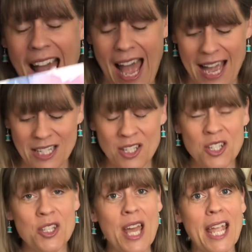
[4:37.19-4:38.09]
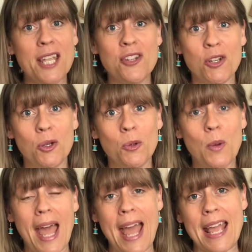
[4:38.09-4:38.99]
and they
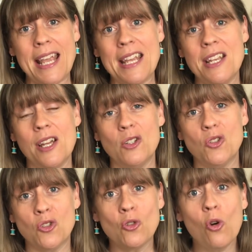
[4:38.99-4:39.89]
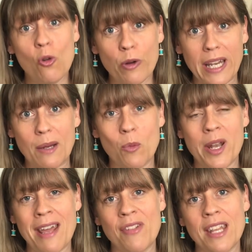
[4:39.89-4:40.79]
do a story
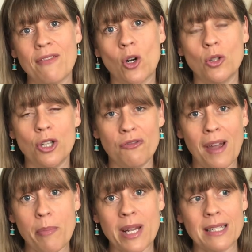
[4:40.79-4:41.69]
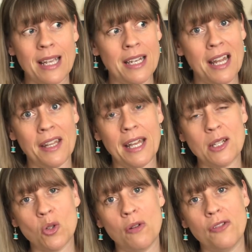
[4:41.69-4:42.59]
whenever they've got new fabrics in and they
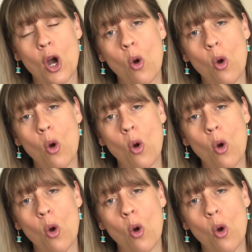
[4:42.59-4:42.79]
sort of